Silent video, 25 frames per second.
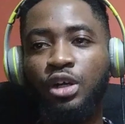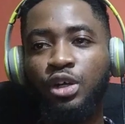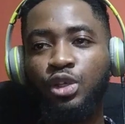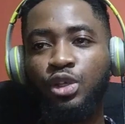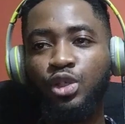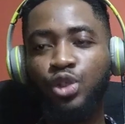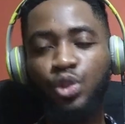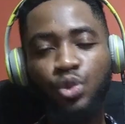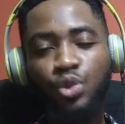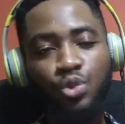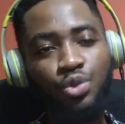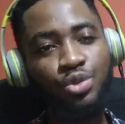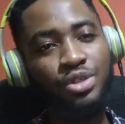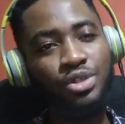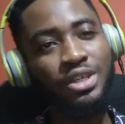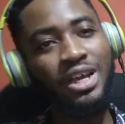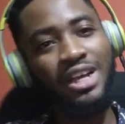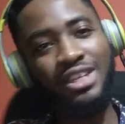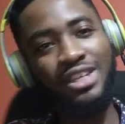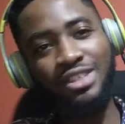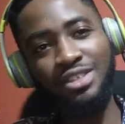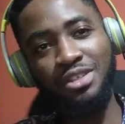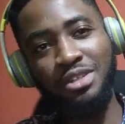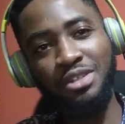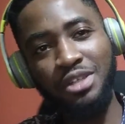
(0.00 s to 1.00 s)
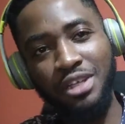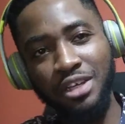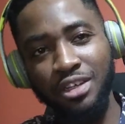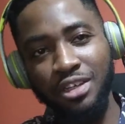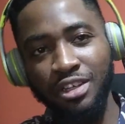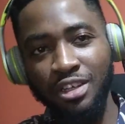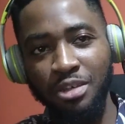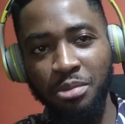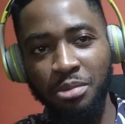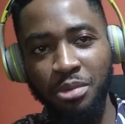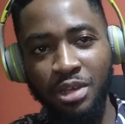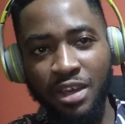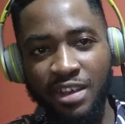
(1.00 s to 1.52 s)
use as the
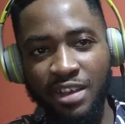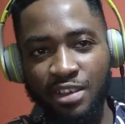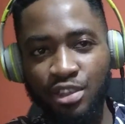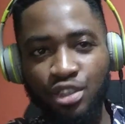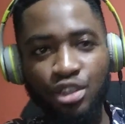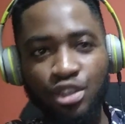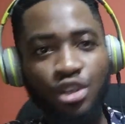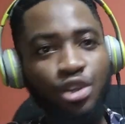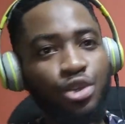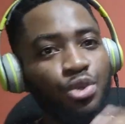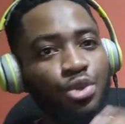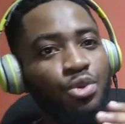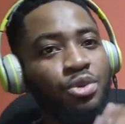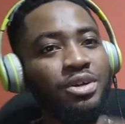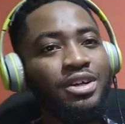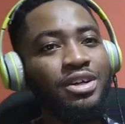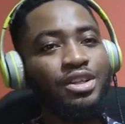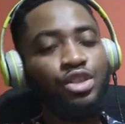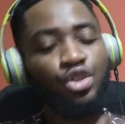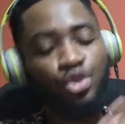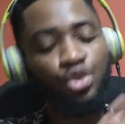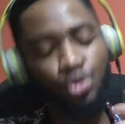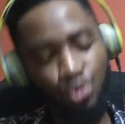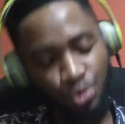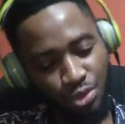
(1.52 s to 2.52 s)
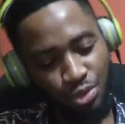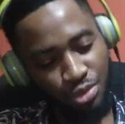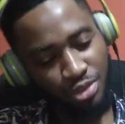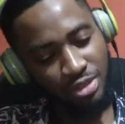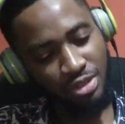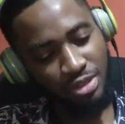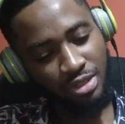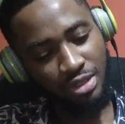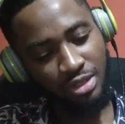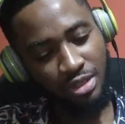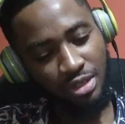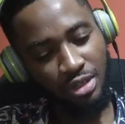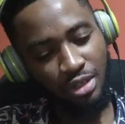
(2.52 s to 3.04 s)
nickname, guys. You can
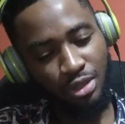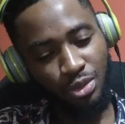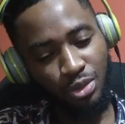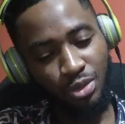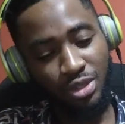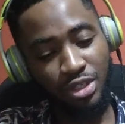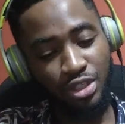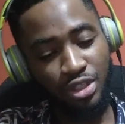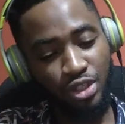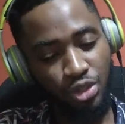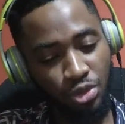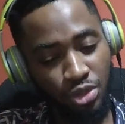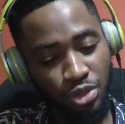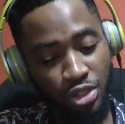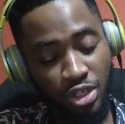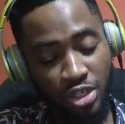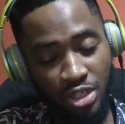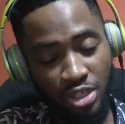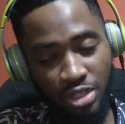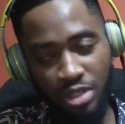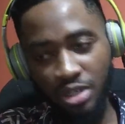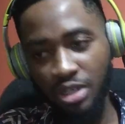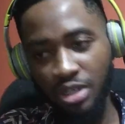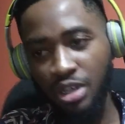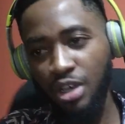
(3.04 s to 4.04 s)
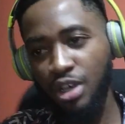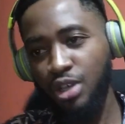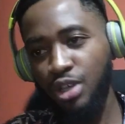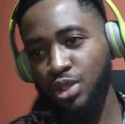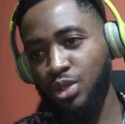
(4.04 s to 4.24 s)
choose, you can suggest.